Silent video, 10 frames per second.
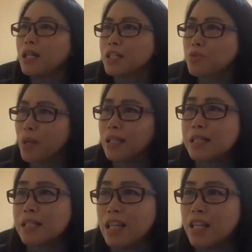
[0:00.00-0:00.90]
let's wait
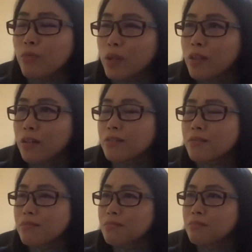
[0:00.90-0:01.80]
and see what the
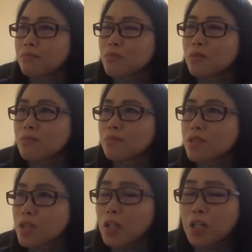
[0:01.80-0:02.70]

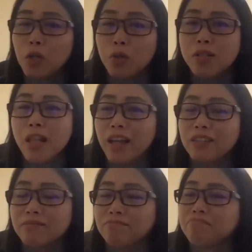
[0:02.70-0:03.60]
study looks like.